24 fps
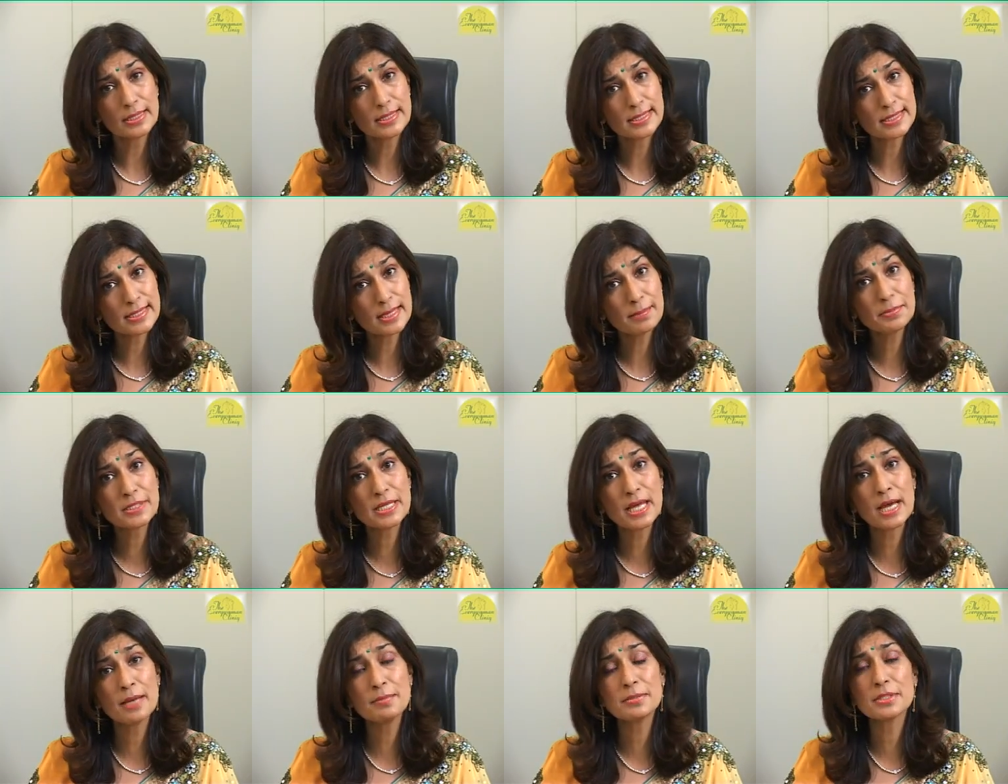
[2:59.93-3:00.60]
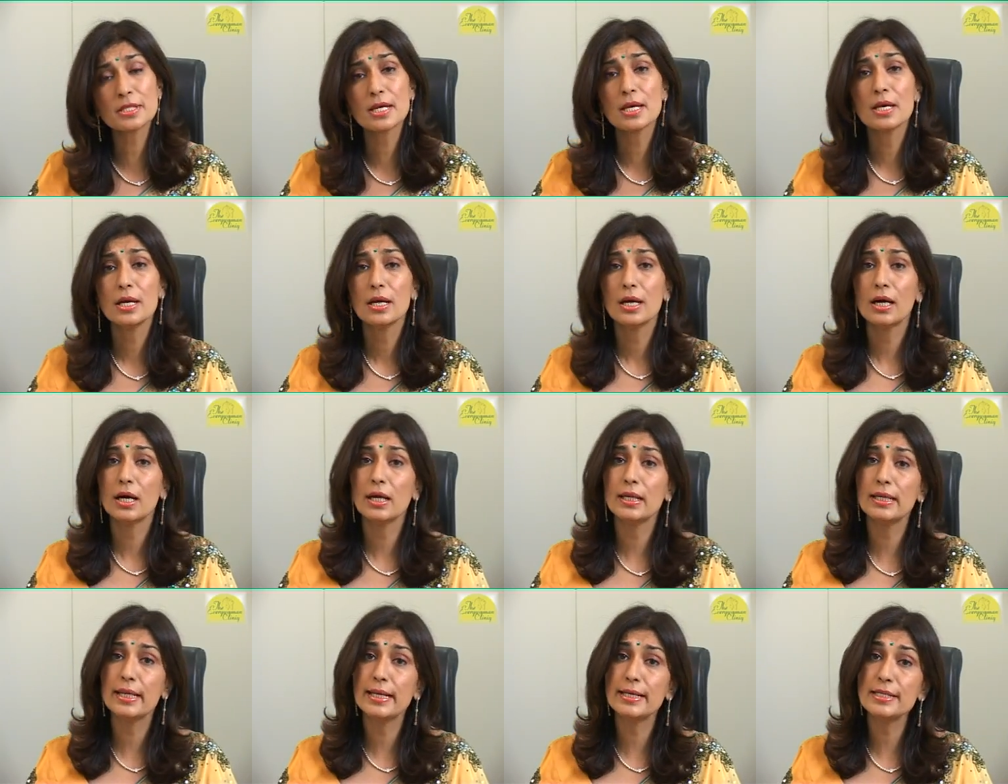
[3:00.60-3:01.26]
Sometimes
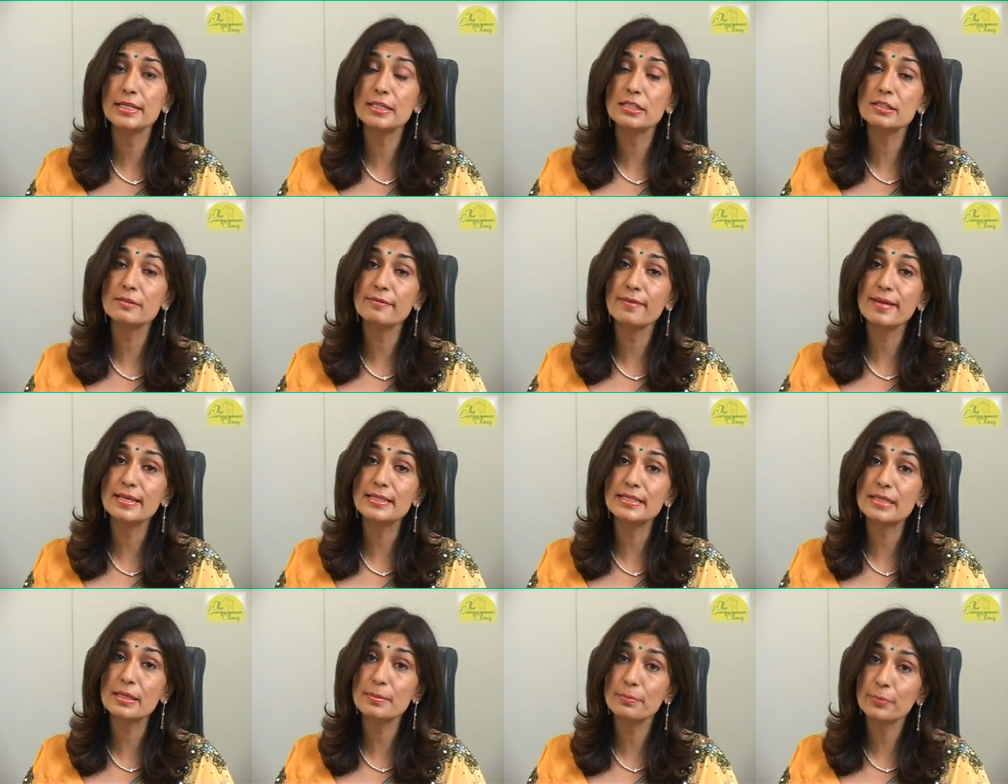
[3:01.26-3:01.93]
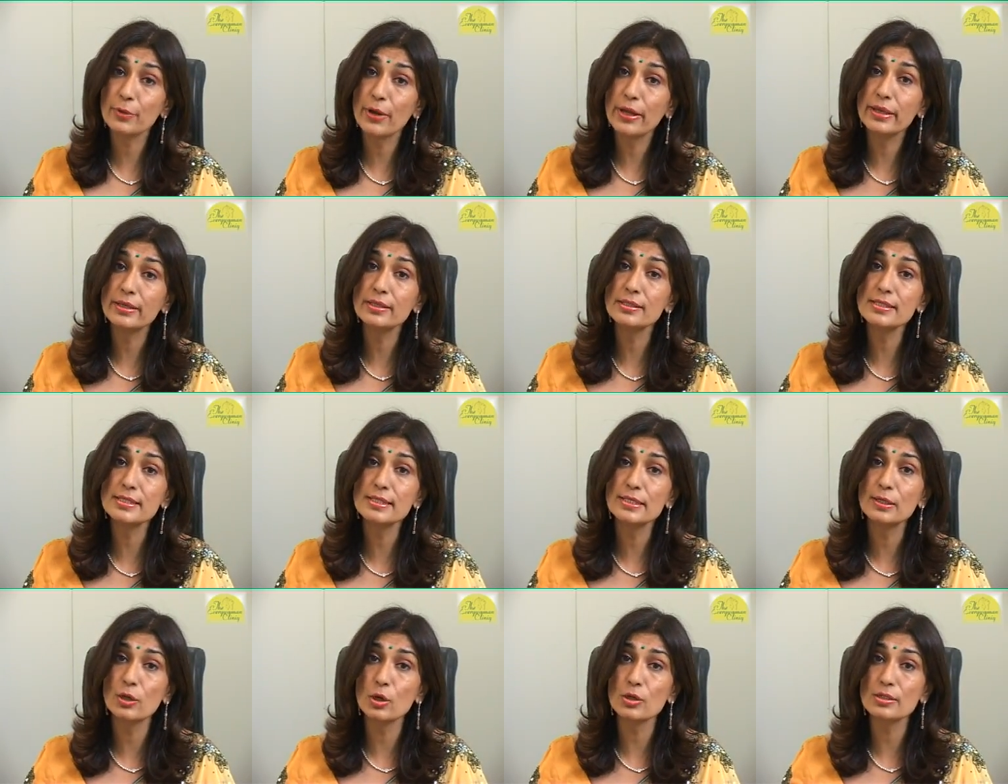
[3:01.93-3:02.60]
a lady is facing
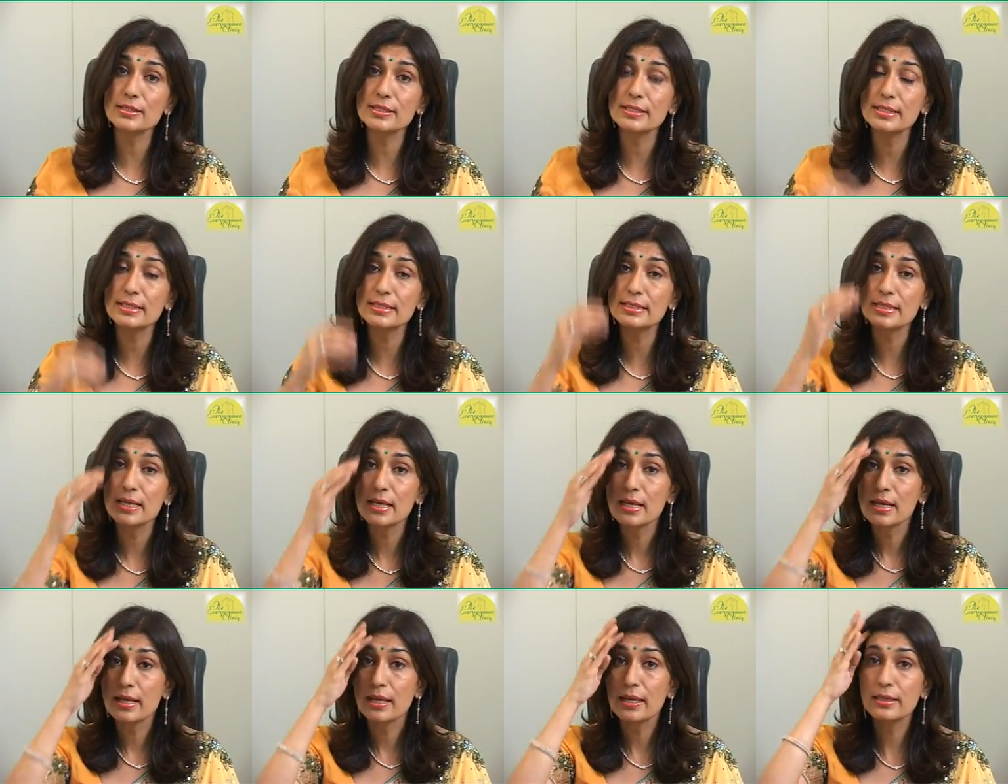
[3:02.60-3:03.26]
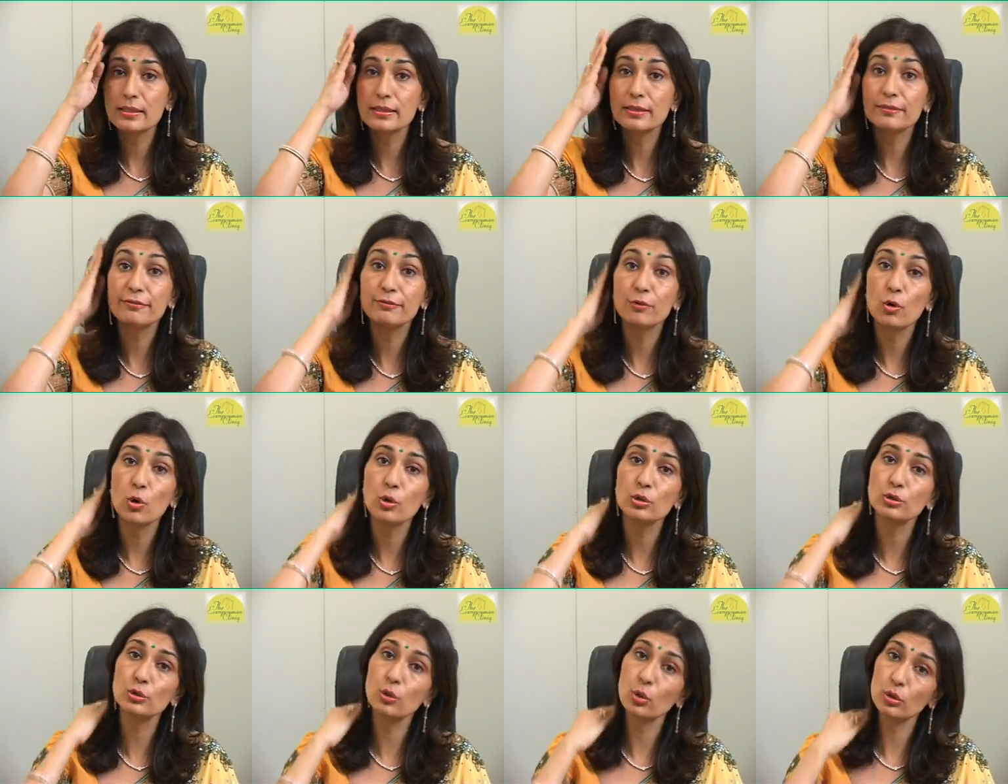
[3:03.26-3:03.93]
pregnancy losses in the
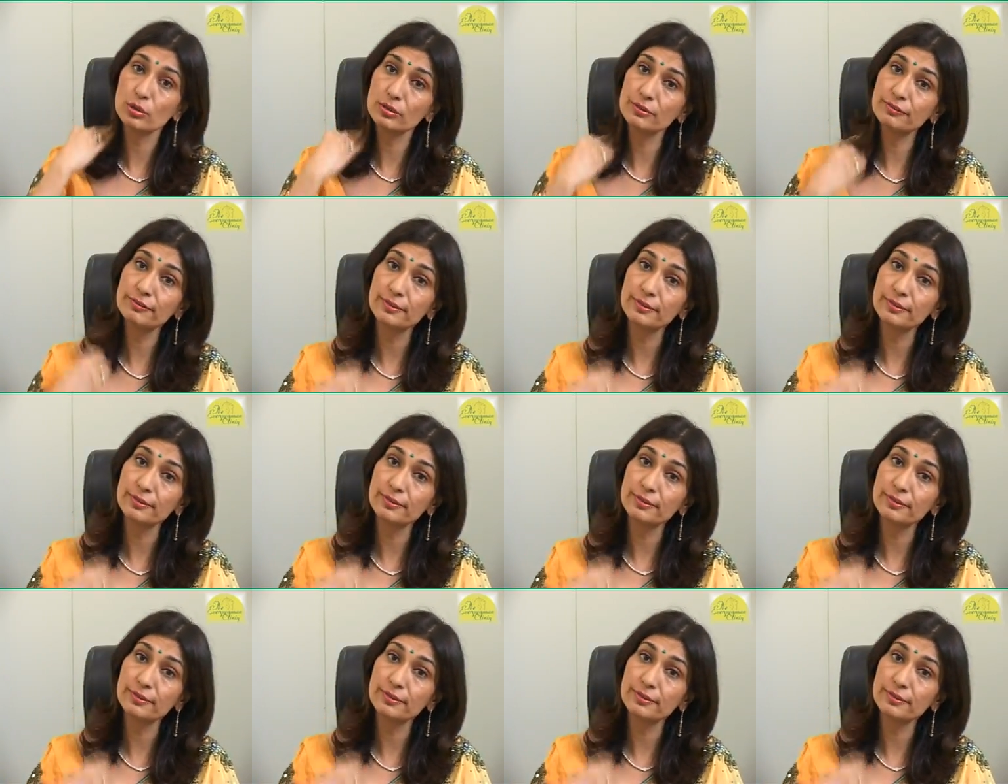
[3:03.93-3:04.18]
4th or the